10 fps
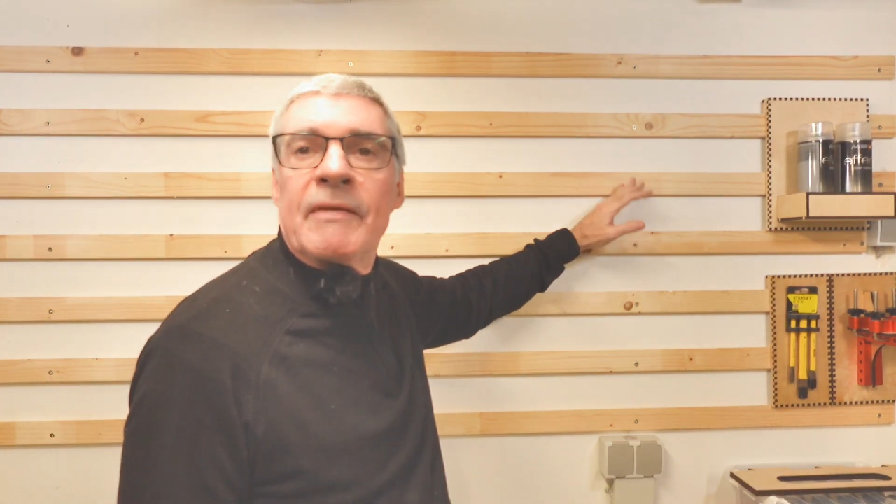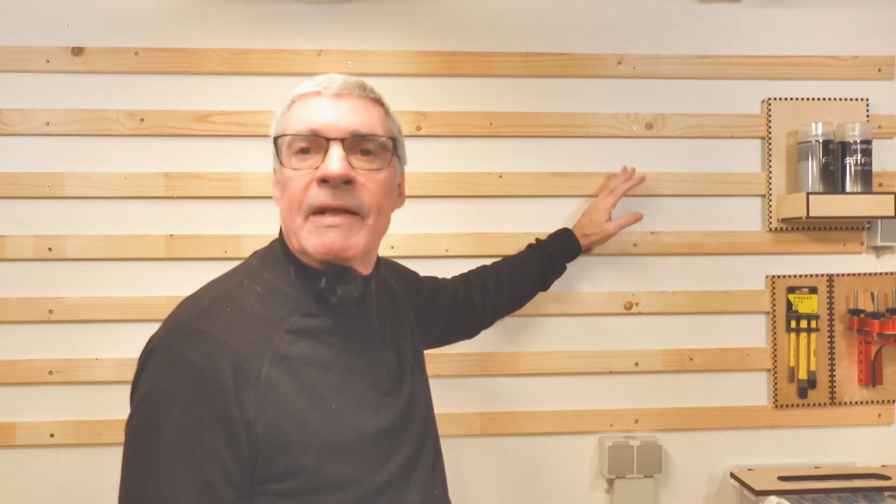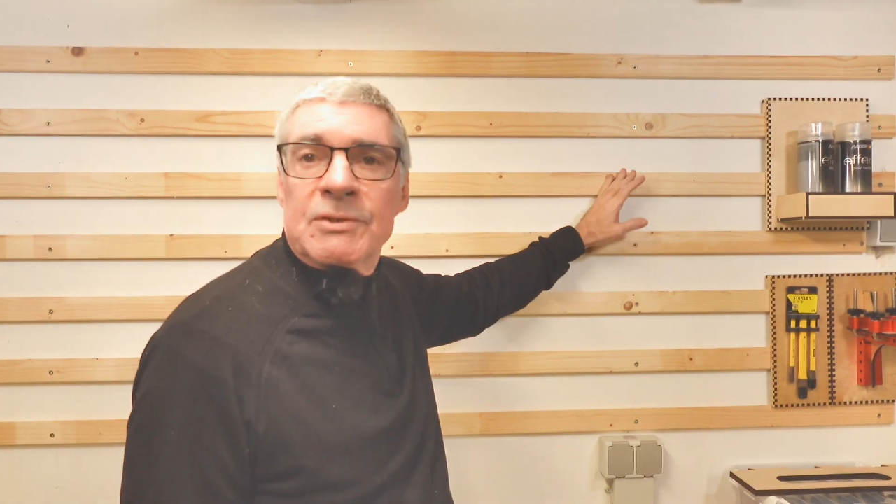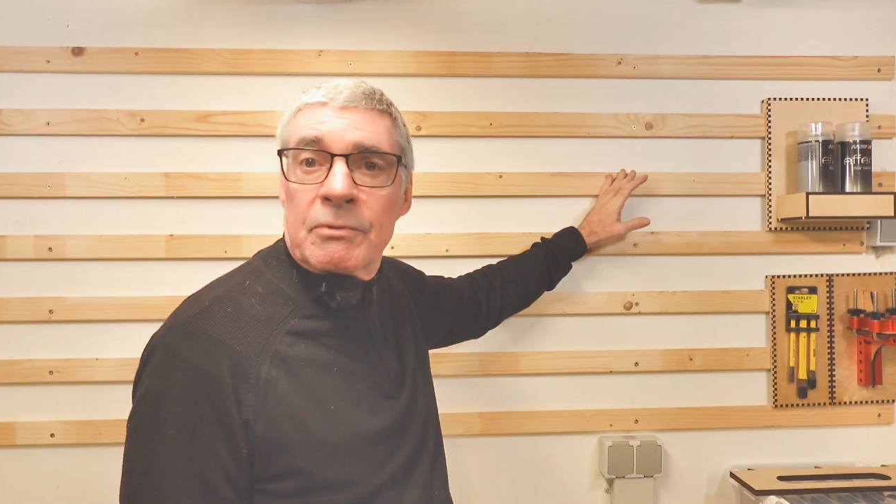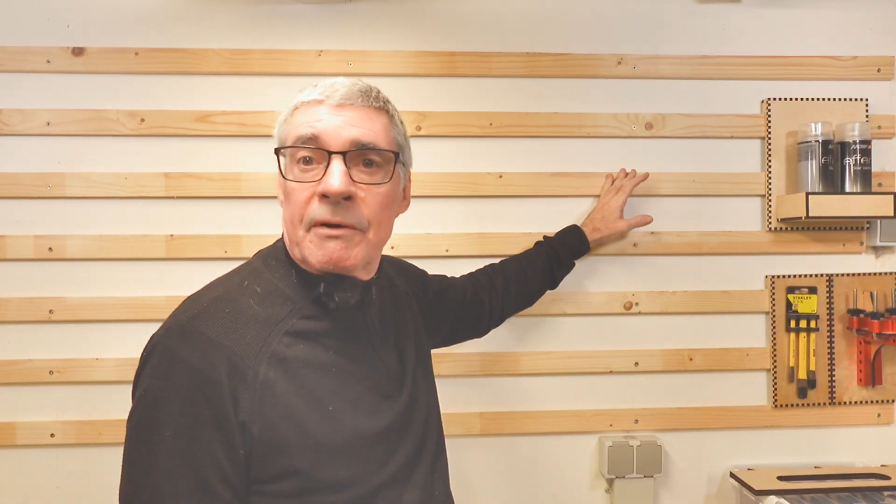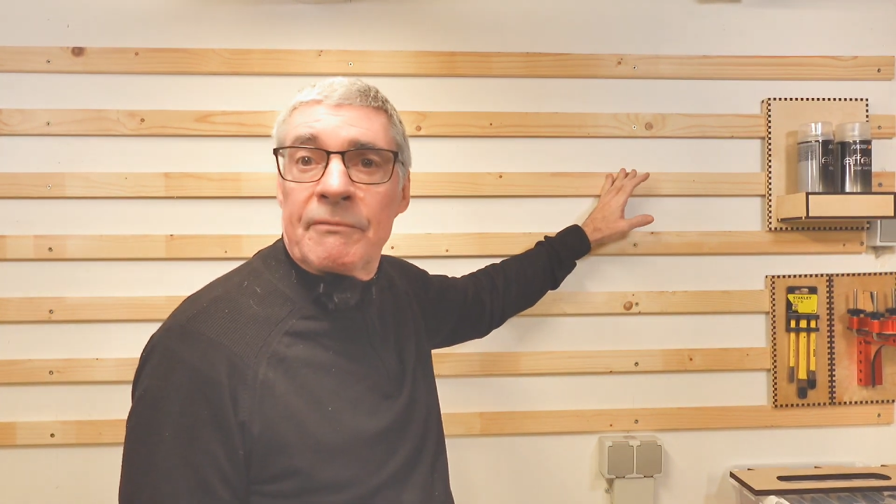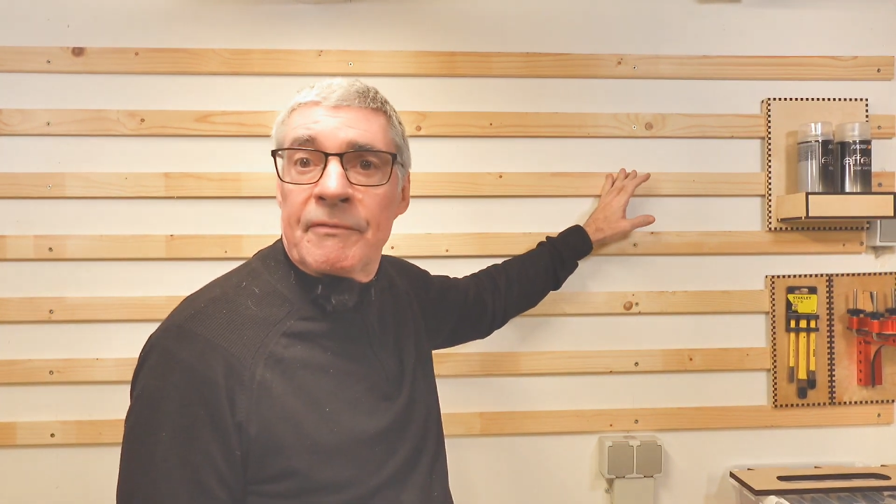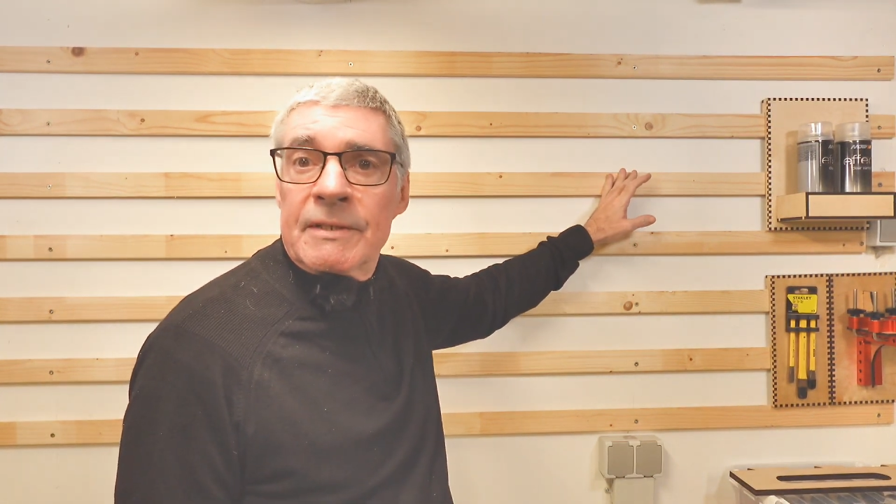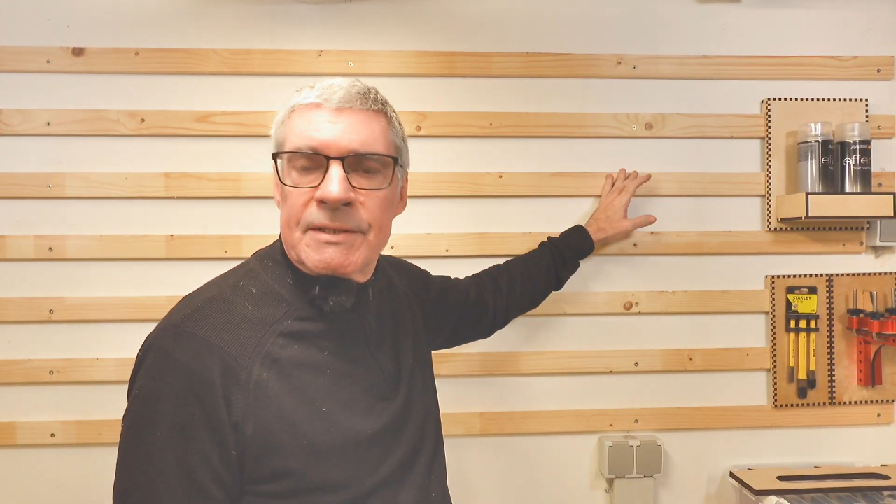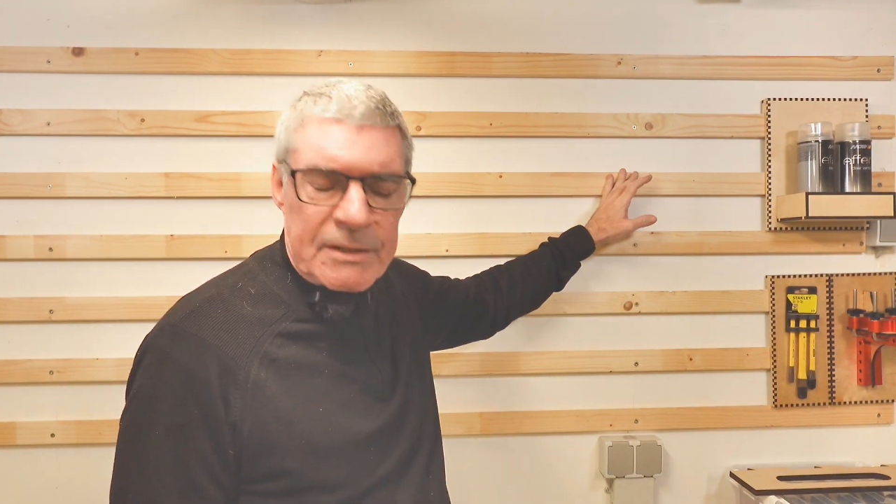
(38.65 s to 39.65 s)
and that's what I've
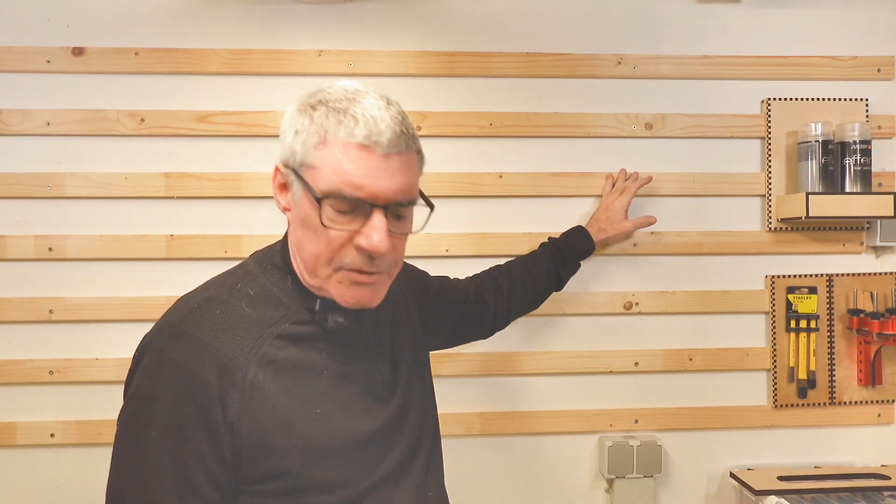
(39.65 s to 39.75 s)
fixed